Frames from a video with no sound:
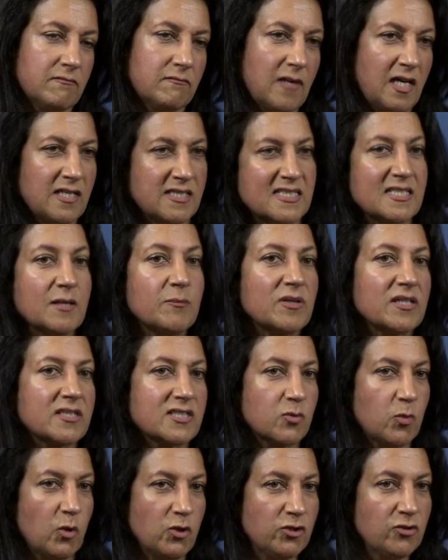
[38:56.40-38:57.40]
are similar
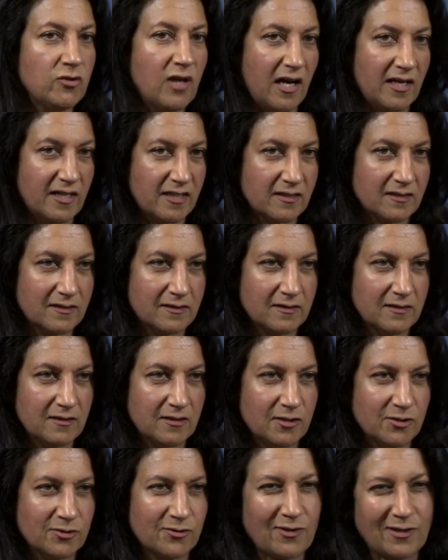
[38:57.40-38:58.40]
to what you like.
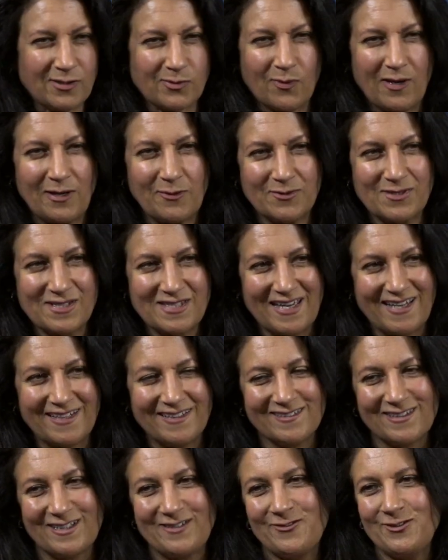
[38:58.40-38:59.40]
So that's why I was saying
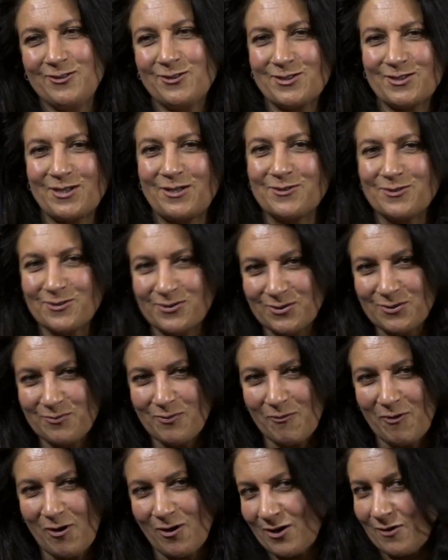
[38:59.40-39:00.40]
that if you just go to a
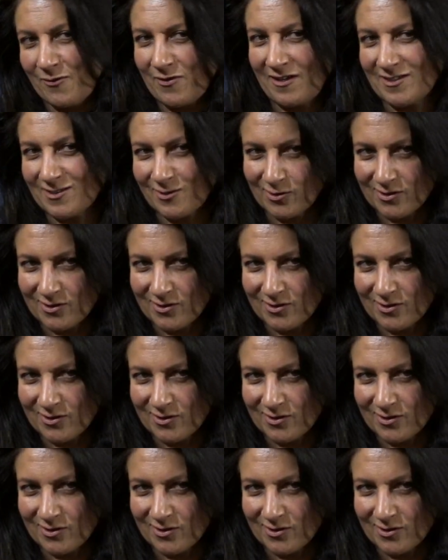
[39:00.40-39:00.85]
supermarket, that's not